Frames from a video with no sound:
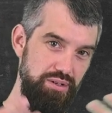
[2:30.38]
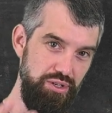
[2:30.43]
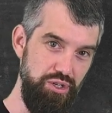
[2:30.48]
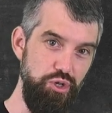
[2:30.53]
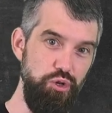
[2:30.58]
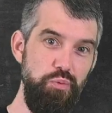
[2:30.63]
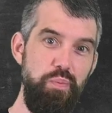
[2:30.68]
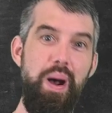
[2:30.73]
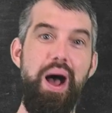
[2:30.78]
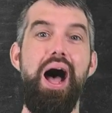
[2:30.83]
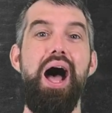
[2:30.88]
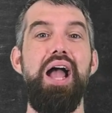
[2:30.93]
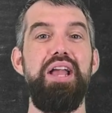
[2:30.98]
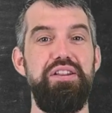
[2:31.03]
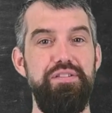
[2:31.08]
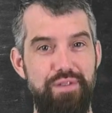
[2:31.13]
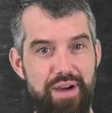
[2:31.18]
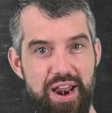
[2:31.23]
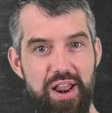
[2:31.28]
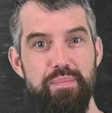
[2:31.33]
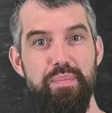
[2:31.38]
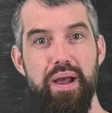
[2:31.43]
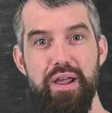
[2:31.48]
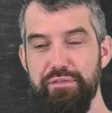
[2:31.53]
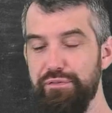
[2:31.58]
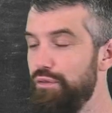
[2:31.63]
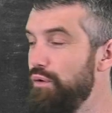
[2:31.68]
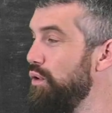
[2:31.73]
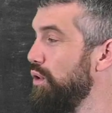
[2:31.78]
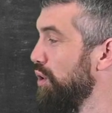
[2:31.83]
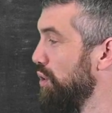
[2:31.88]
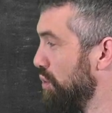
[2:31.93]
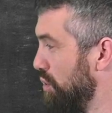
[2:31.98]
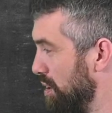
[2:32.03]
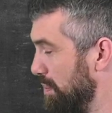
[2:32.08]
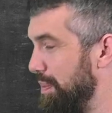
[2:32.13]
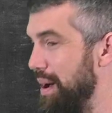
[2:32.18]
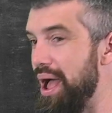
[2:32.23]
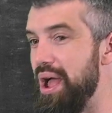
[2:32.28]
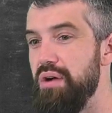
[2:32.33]
2 pi divided by 4
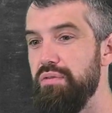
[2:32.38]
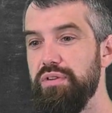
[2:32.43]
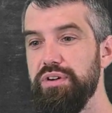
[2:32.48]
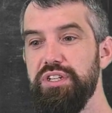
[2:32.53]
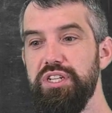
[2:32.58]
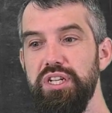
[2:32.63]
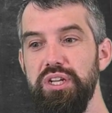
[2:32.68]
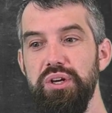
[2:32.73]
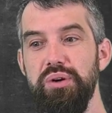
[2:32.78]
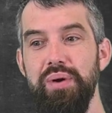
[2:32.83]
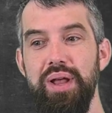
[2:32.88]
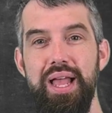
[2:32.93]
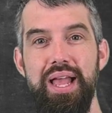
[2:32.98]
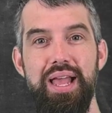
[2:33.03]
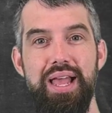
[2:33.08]
or pi over 2,